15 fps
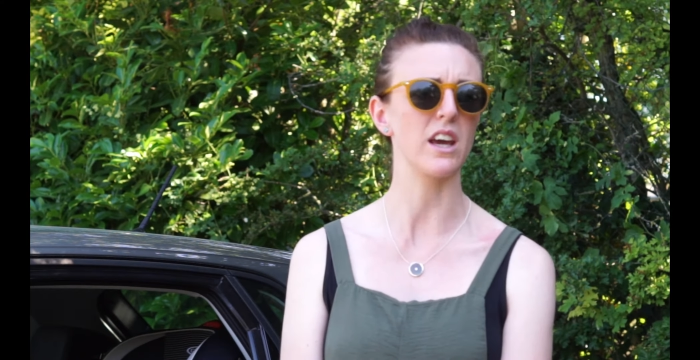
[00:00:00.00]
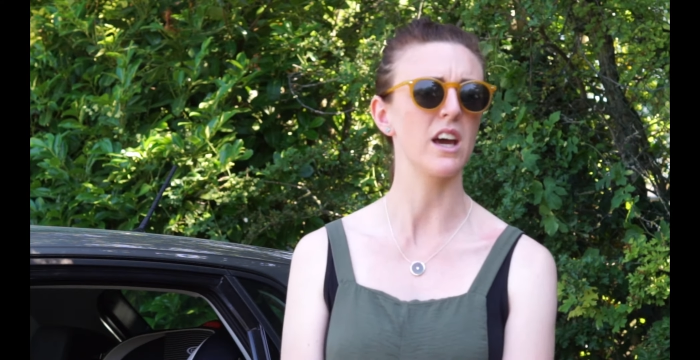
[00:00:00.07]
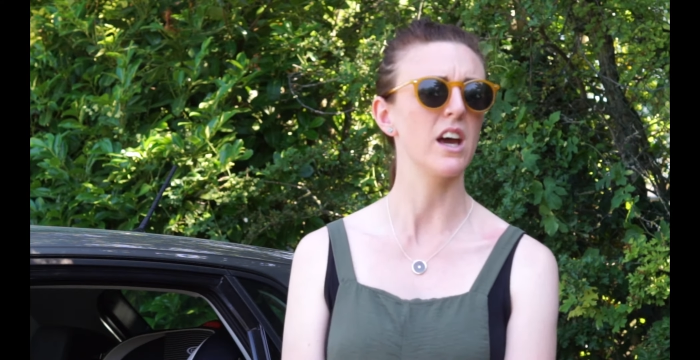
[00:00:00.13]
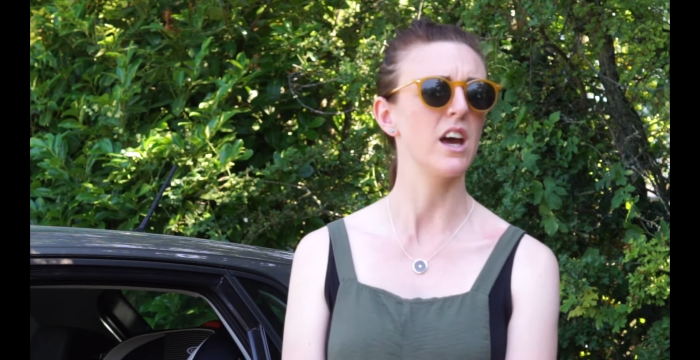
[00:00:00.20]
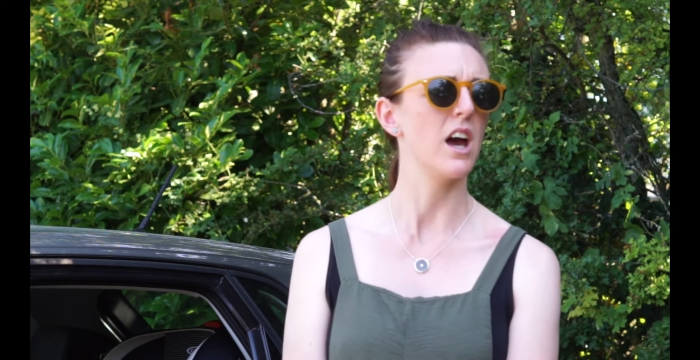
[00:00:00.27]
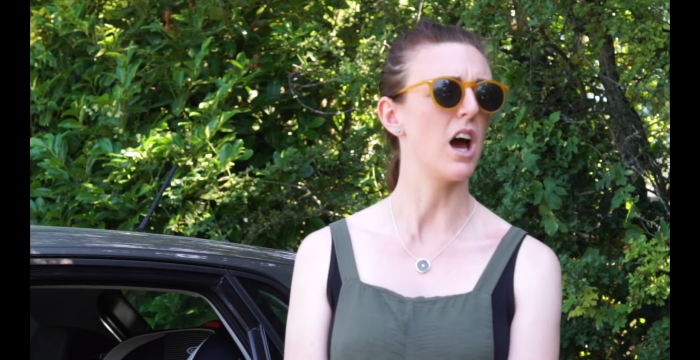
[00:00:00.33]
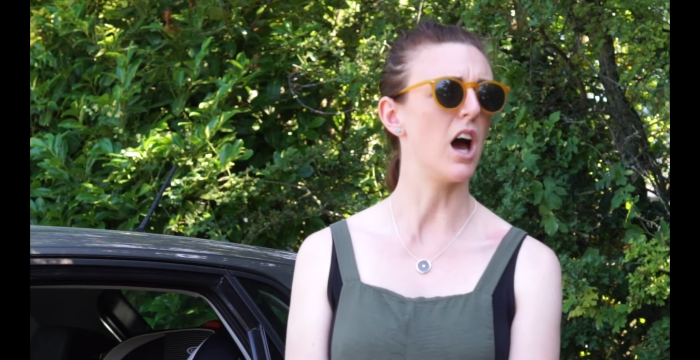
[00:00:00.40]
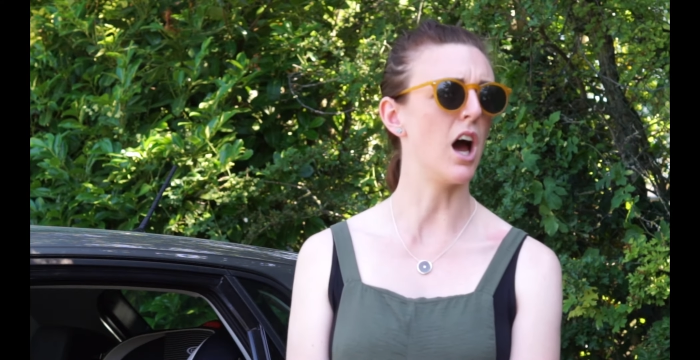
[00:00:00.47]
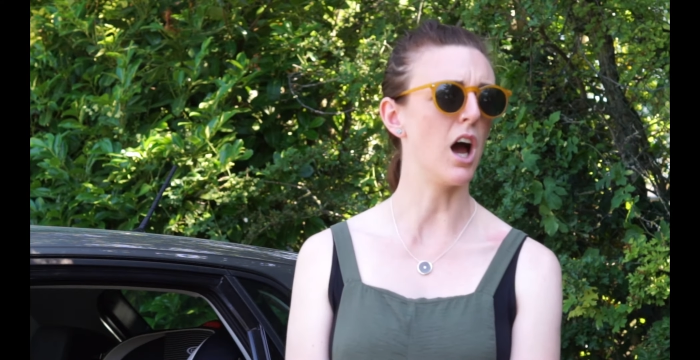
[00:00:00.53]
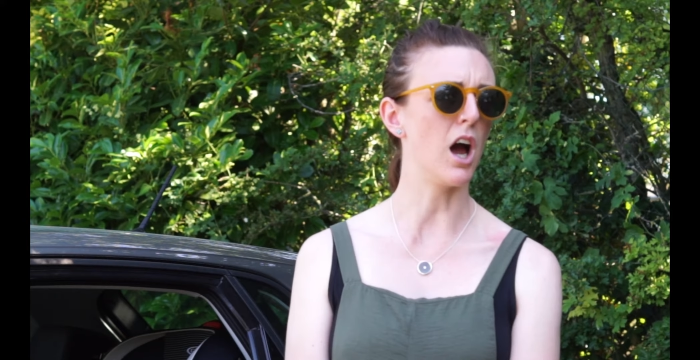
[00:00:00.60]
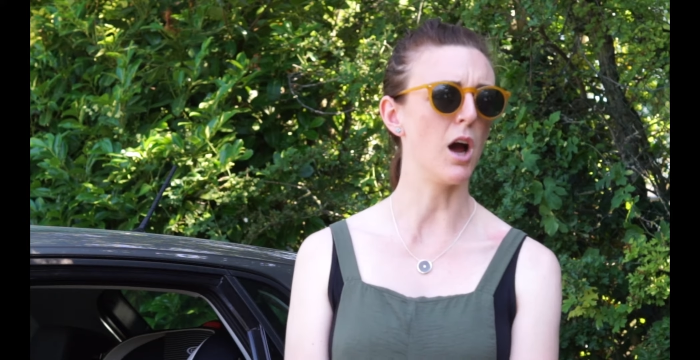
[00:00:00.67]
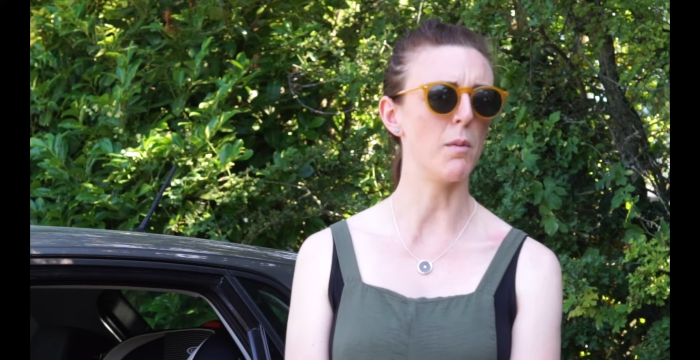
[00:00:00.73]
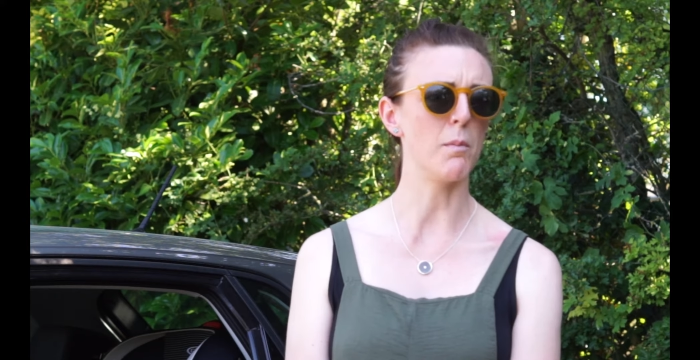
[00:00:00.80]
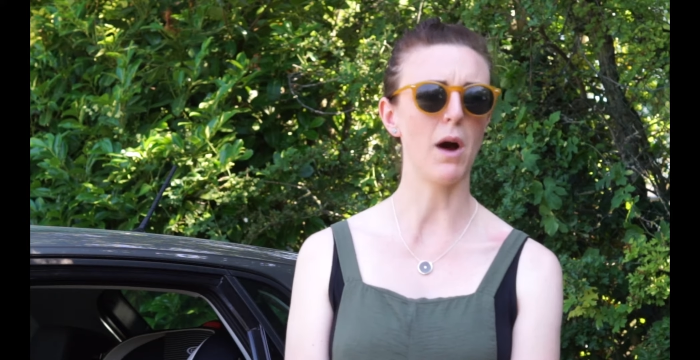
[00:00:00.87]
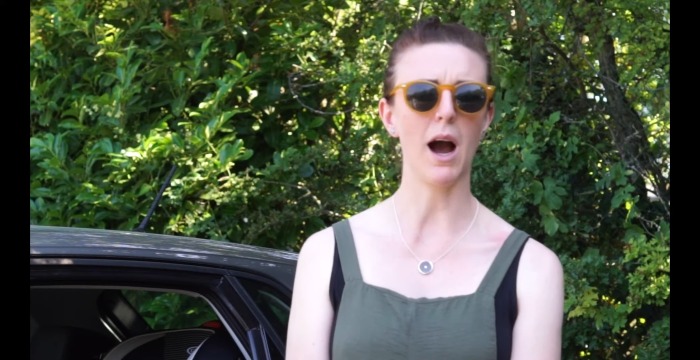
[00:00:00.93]

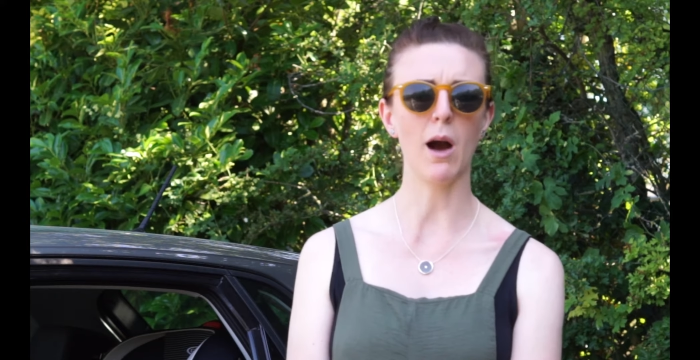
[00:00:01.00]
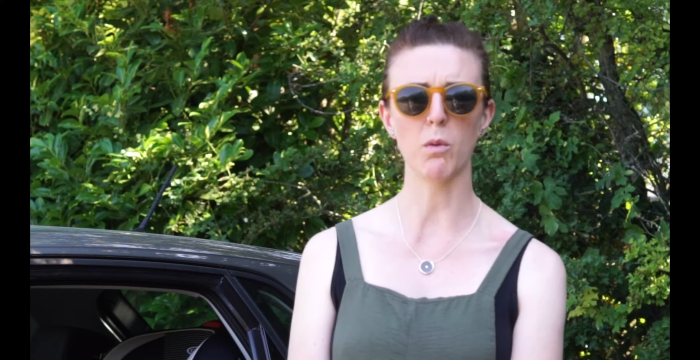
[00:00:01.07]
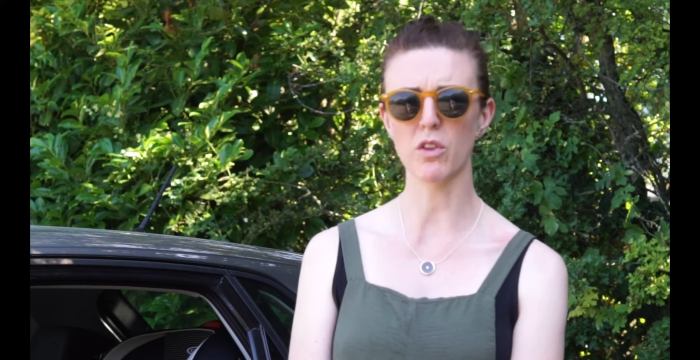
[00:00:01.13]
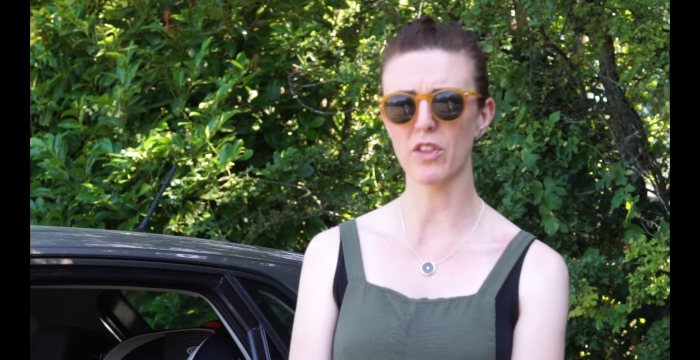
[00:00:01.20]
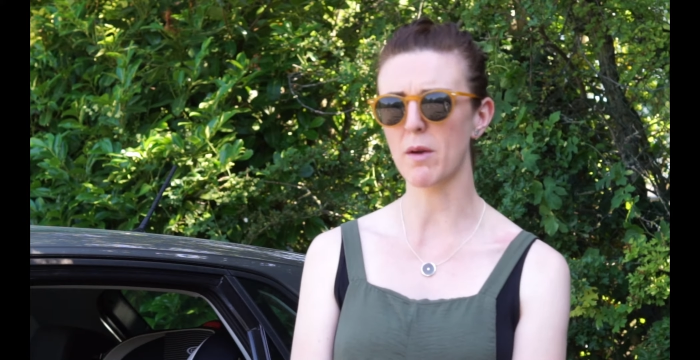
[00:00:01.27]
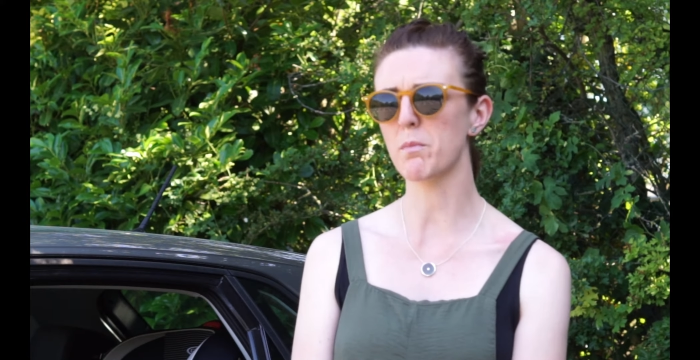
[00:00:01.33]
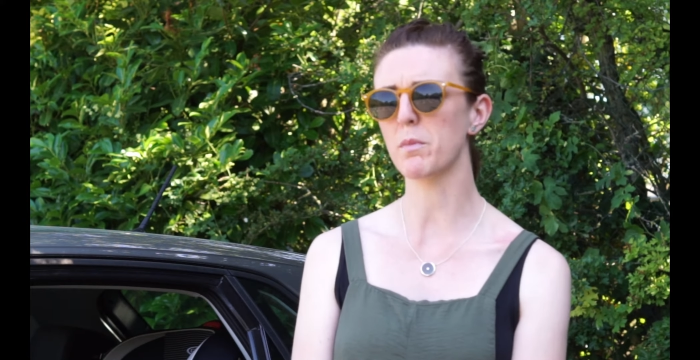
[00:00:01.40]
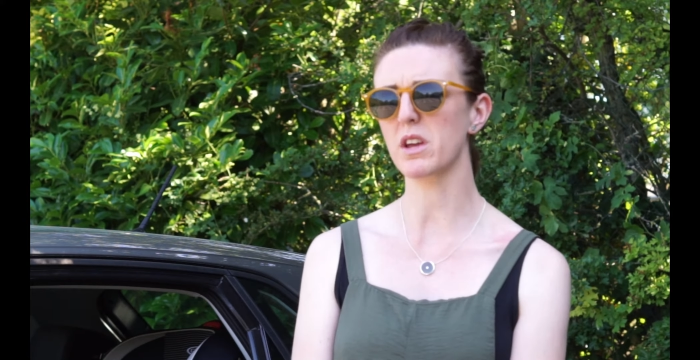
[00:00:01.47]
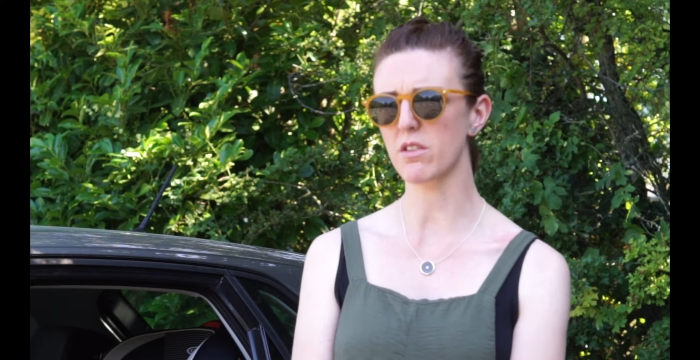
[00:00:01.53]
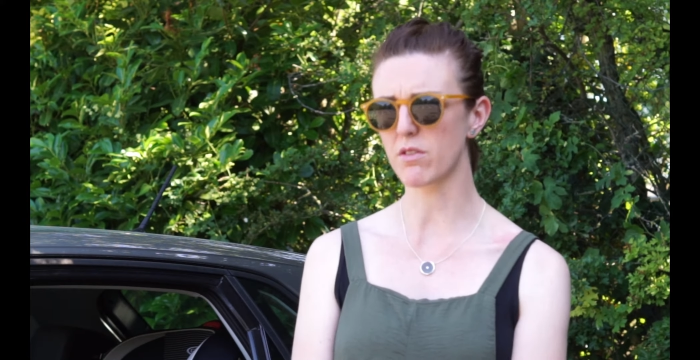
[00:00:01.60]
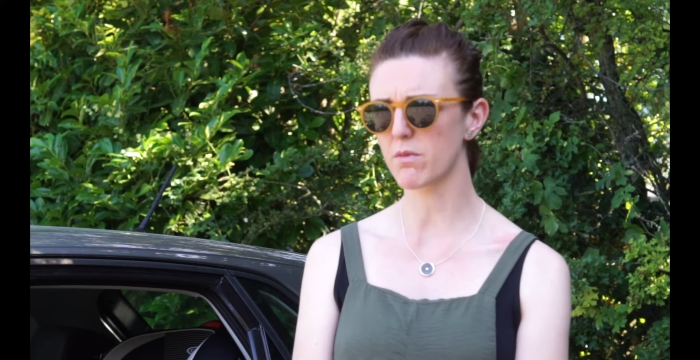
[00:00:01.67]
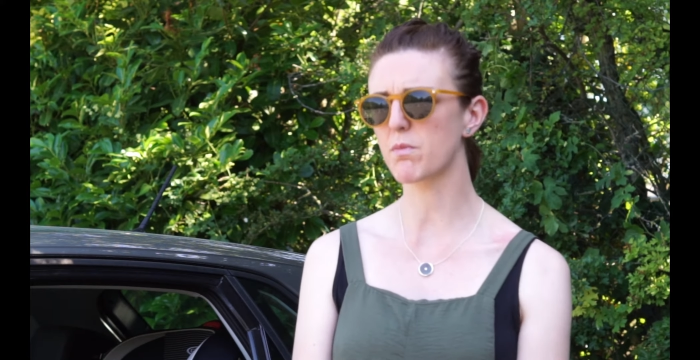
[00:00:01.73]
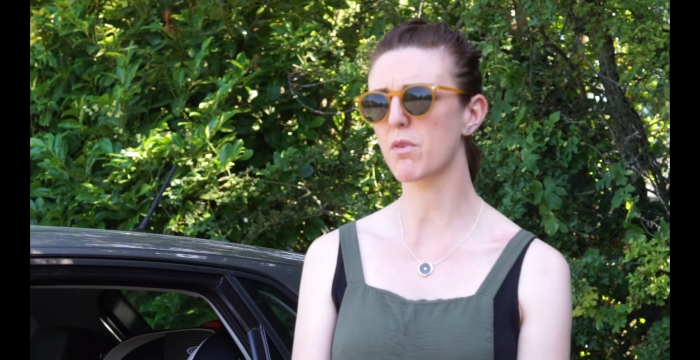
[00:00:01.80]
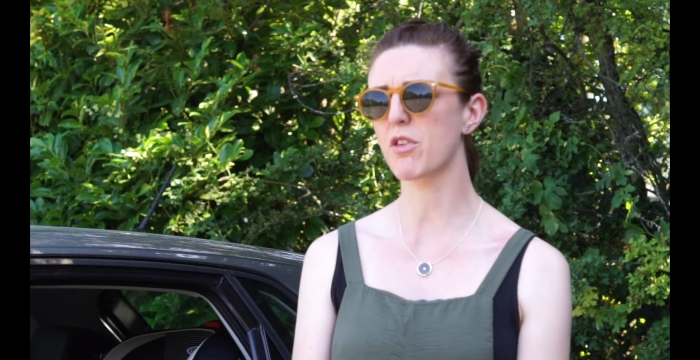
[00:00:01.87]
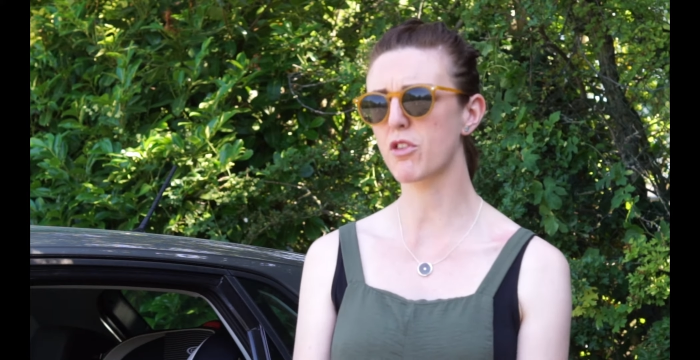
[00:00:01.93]
I will then be
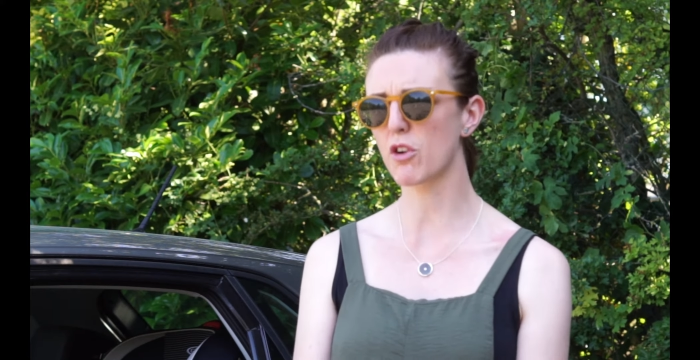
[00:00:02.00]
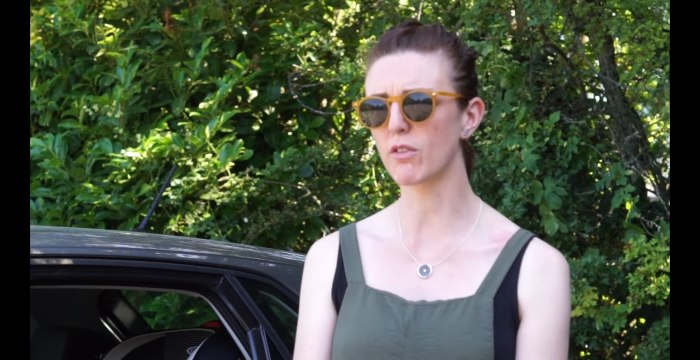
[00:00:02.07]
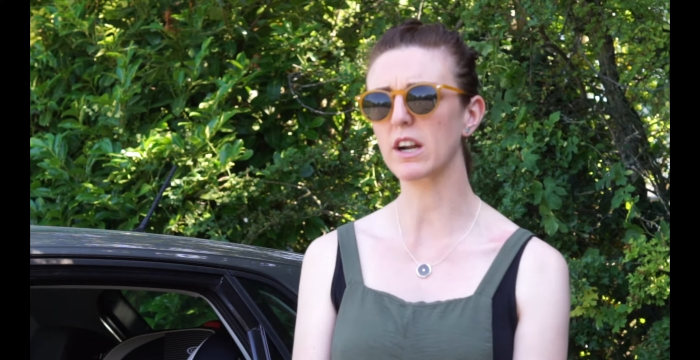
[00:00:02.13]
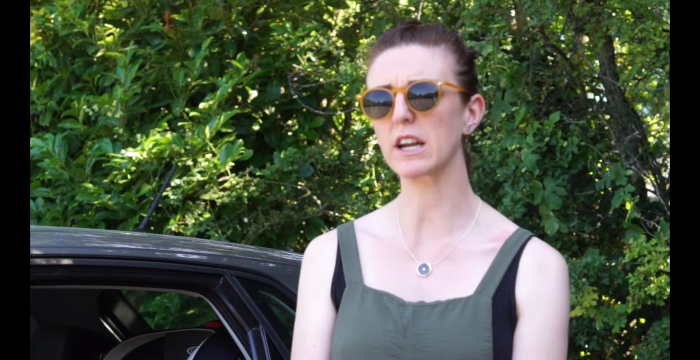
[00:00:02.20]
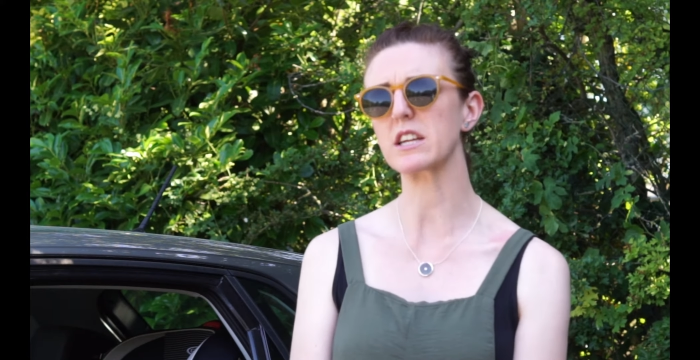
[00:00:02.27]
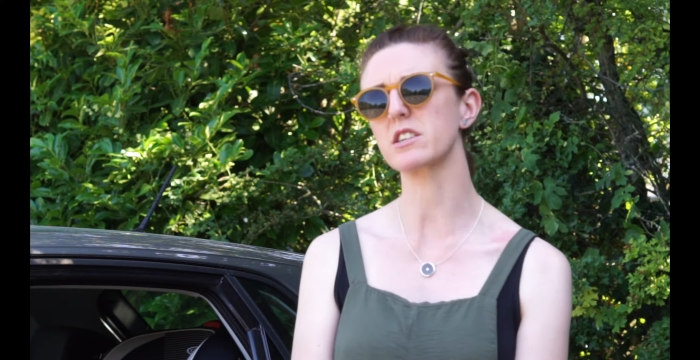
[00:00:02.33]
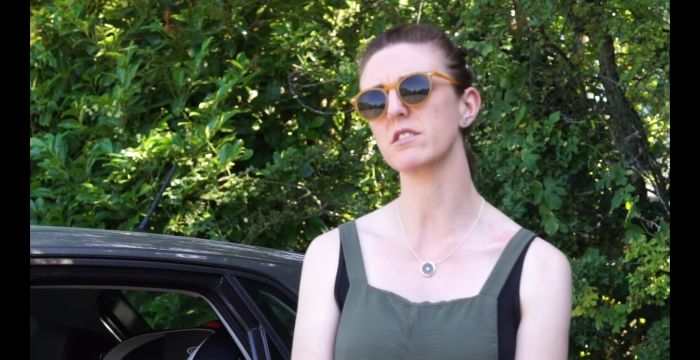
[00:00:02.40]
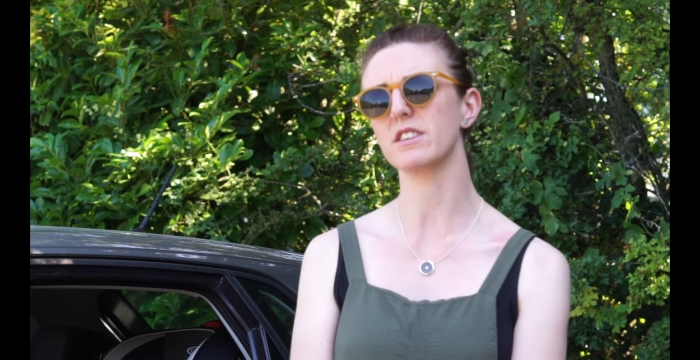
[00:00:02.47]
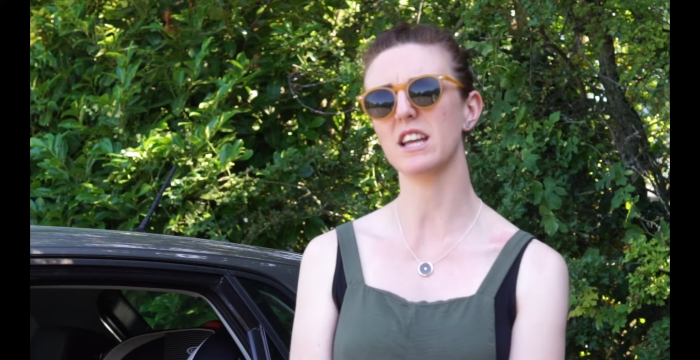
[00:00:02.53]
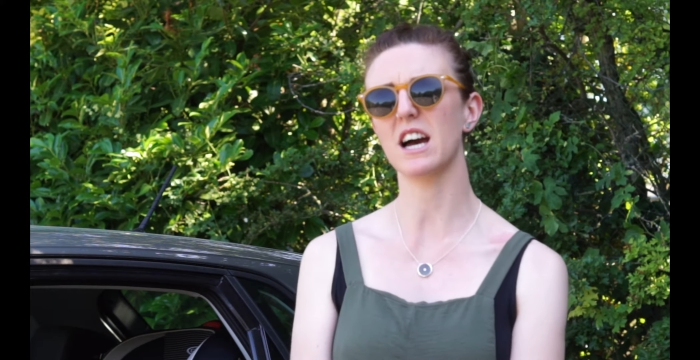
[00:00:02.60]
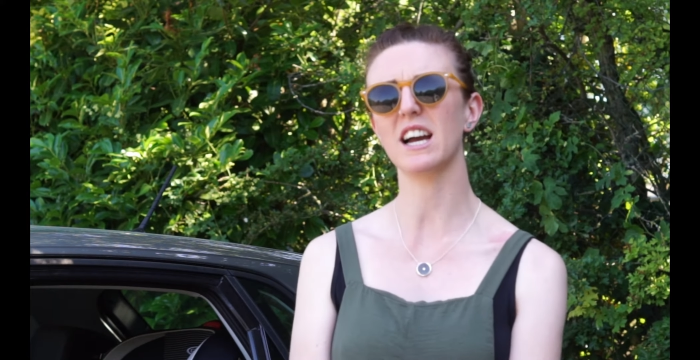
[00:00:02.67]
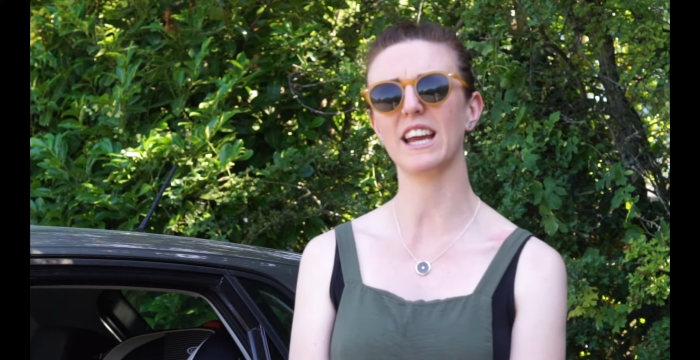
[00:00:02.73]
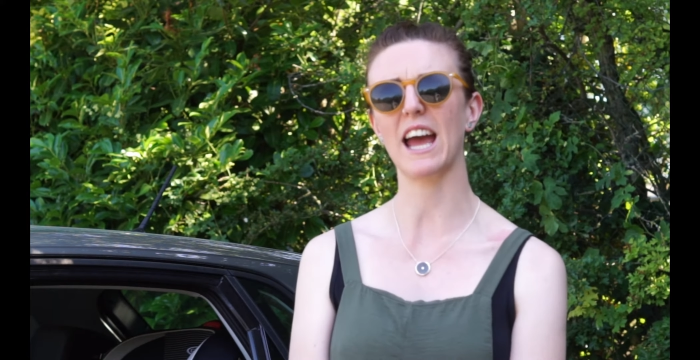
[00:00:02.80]
thoroughly doing that